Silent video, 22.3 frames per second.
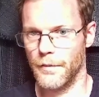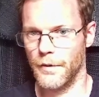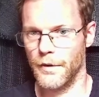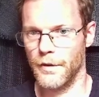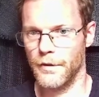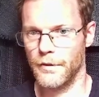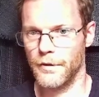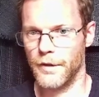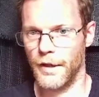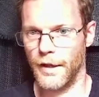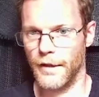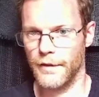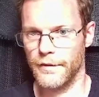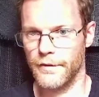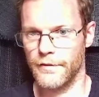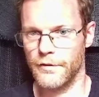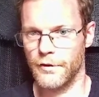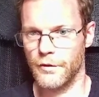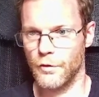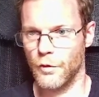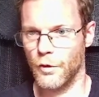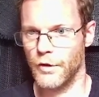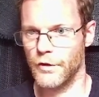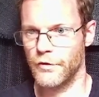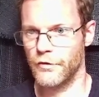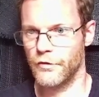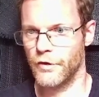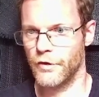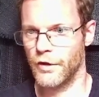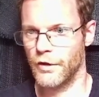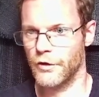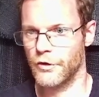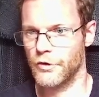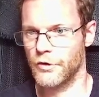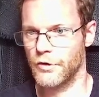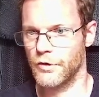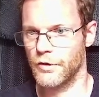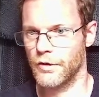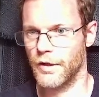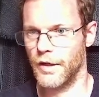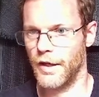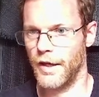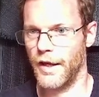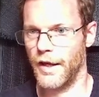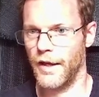that's the noise function,
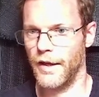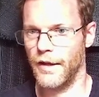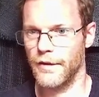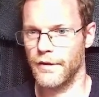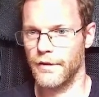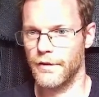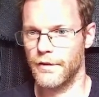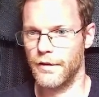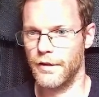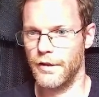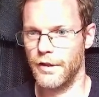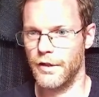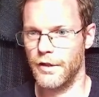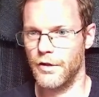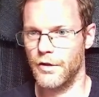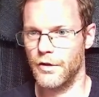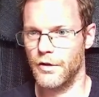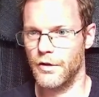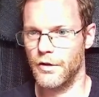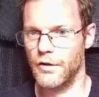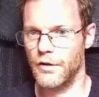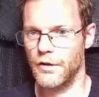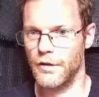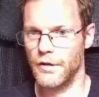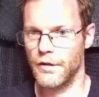and here